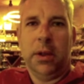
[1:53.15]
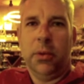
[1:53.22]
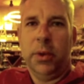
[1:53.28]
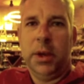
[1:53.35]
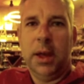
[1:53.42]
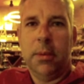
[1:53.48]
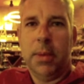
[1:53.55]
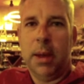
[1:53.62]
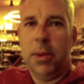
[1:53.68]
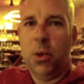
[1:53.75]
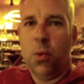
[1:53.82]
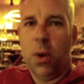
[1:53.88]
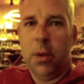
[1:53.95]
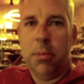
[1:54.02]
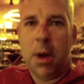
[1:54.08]
We'd get maybe
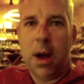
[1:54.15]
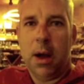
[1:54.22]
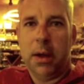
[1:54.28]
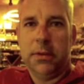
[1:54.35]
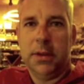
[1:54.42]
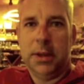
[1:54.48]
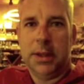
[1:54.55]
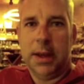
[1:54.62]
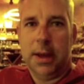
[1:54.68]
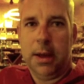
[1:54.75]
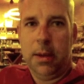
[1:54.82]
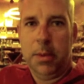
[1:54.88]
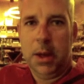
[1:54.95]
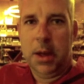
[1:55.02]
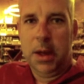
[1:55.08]
one box at a
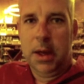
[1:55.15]
time,